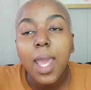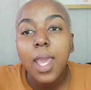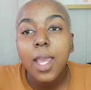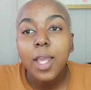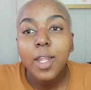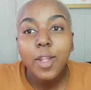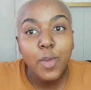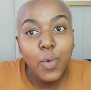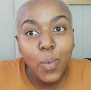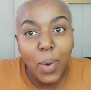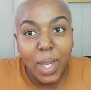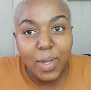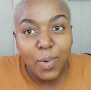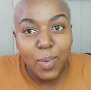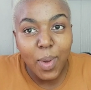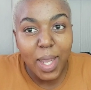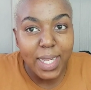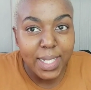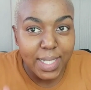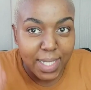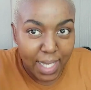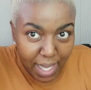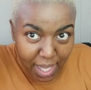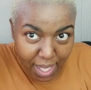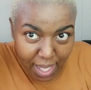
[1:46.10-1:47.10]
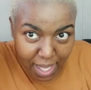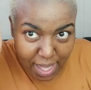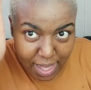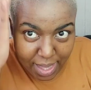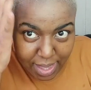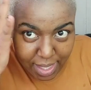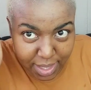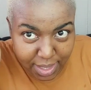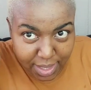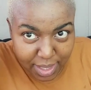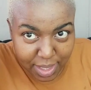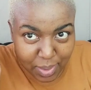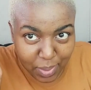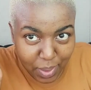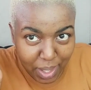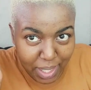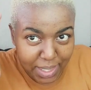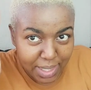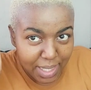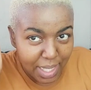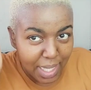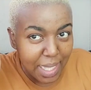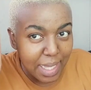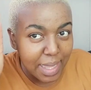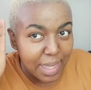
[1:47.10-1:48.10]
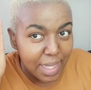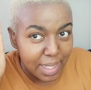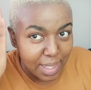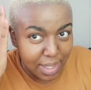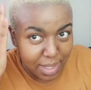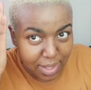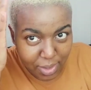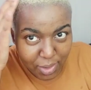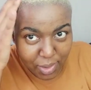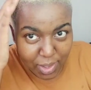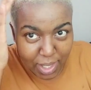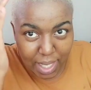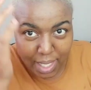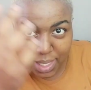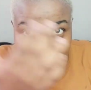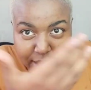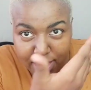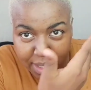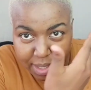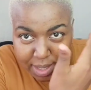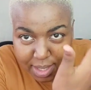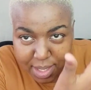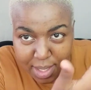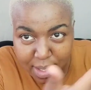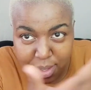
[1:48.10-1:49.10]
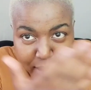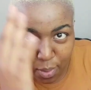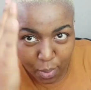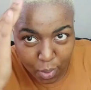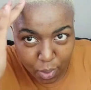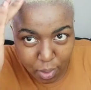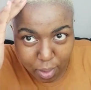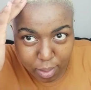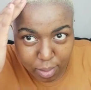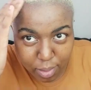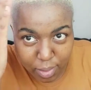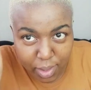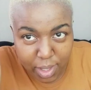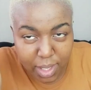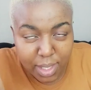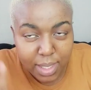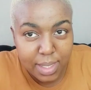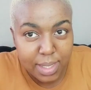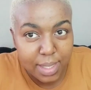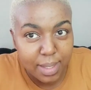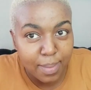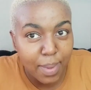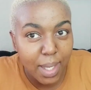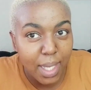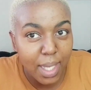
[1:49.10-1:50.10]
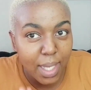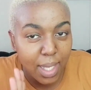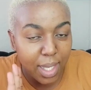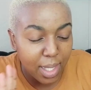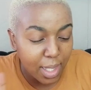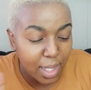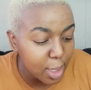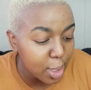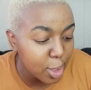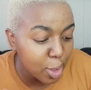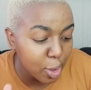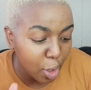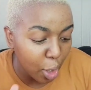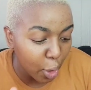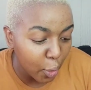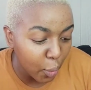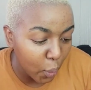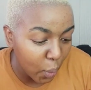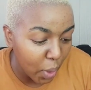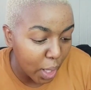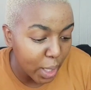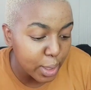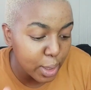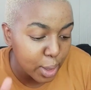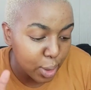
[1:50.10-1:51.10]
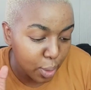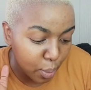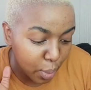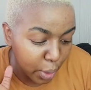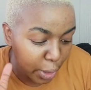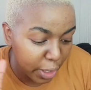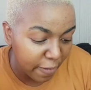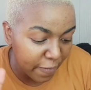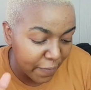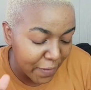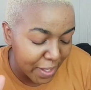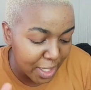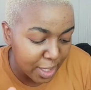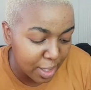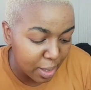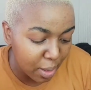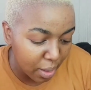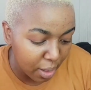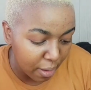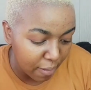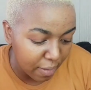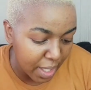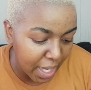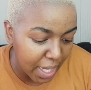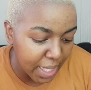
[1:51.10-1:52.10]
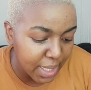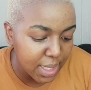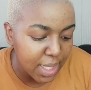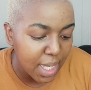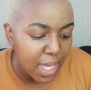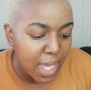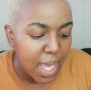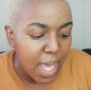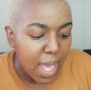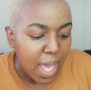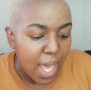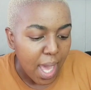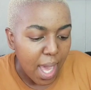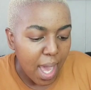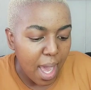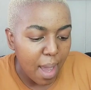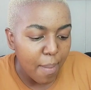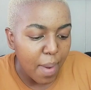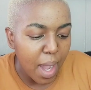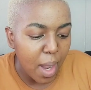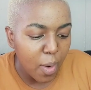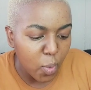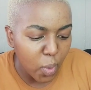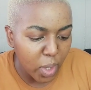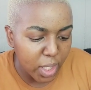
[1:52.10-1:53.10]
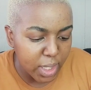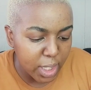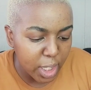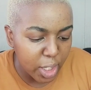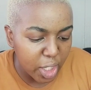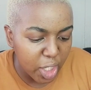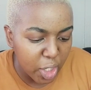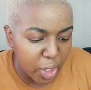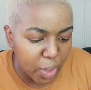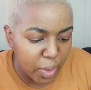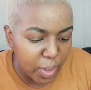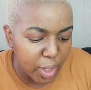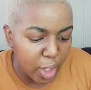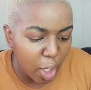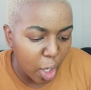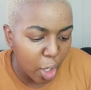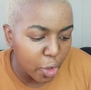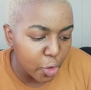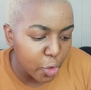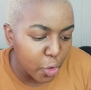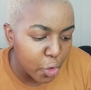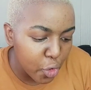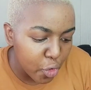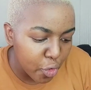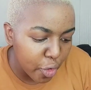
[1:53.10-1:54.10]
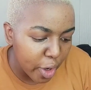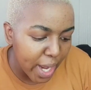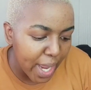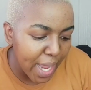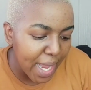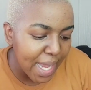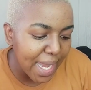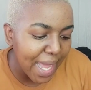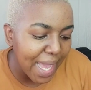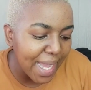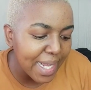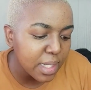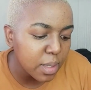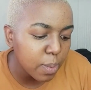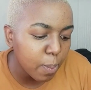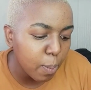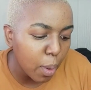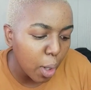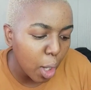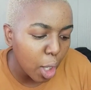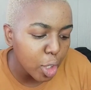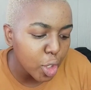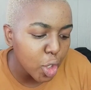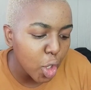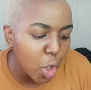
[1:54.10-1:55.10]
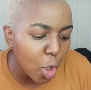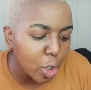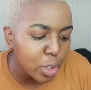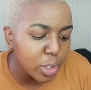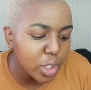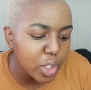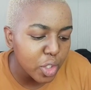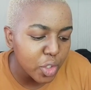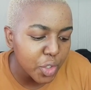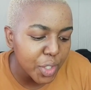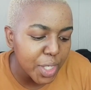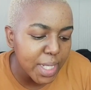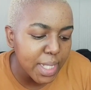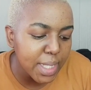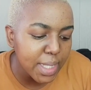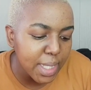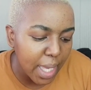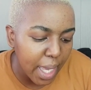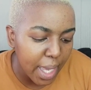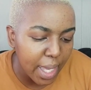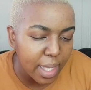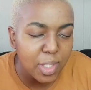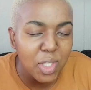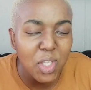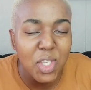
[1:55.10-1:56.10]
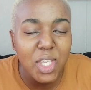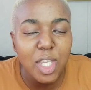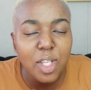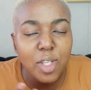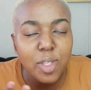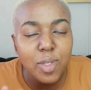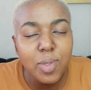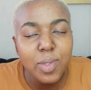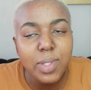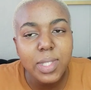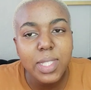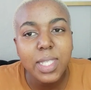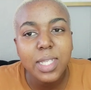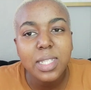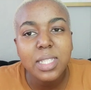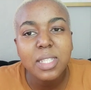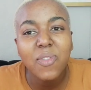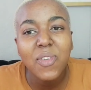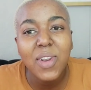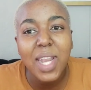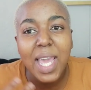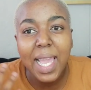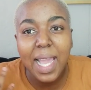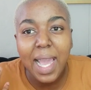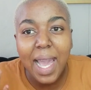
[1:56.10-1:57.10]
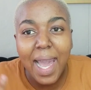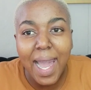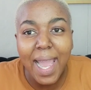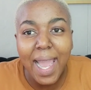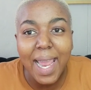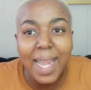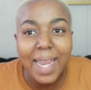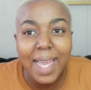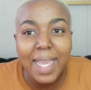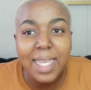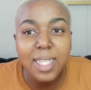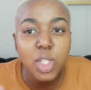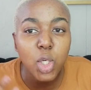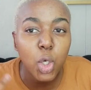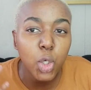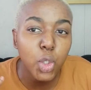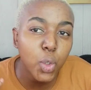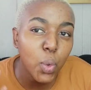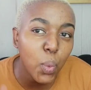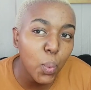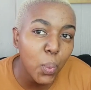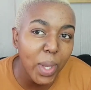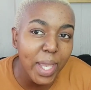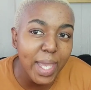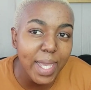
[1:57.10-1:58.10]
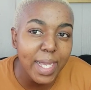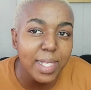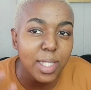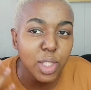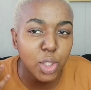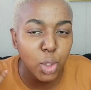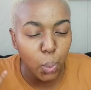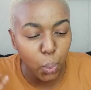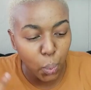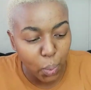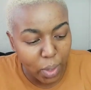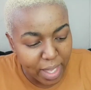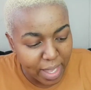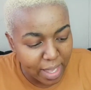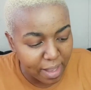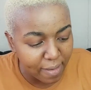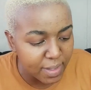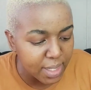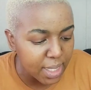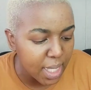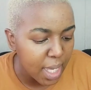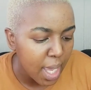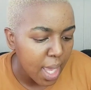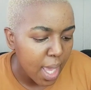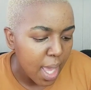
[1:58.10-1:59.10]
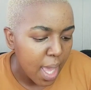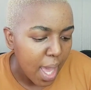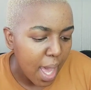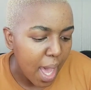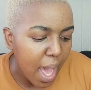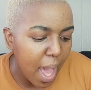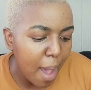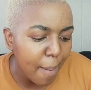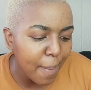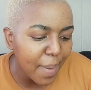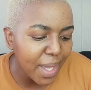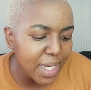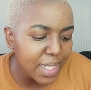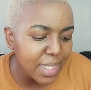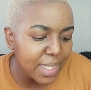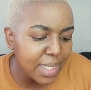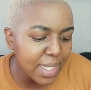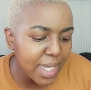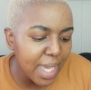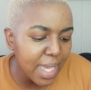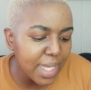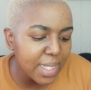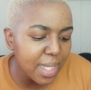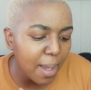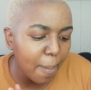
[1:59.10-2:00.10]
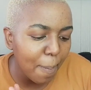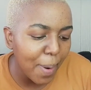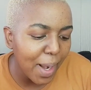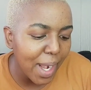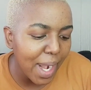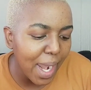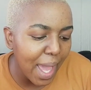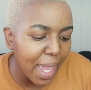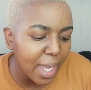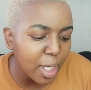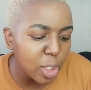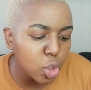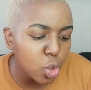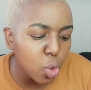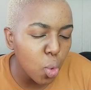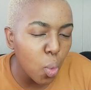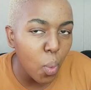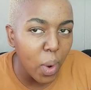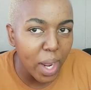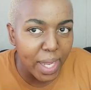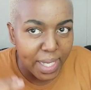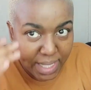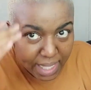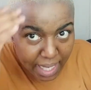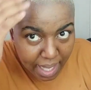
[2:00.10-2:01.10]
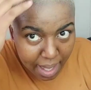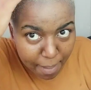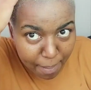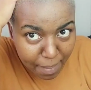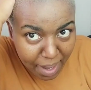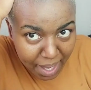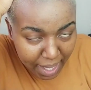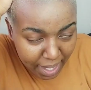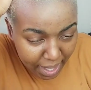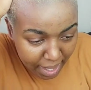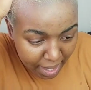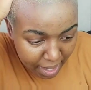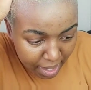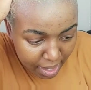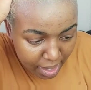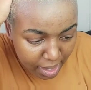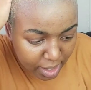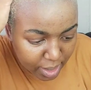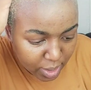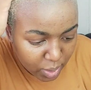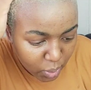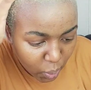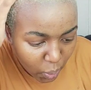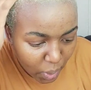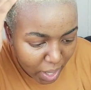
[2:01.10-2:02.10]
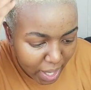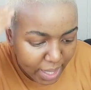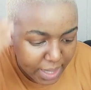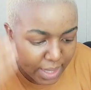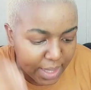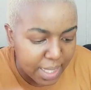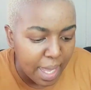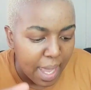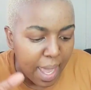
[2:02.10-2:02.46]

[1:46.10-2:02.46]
you want white hair, this is white hair, and this, you guys can see the wall, you can see my hair is not white. So we're gonna fix all of that. Unwanted hues on gray, light blonde or streaked hair. So you can use this for like highlights on your wigs, your weaves. And it says apply to wet hair. My hair is wet.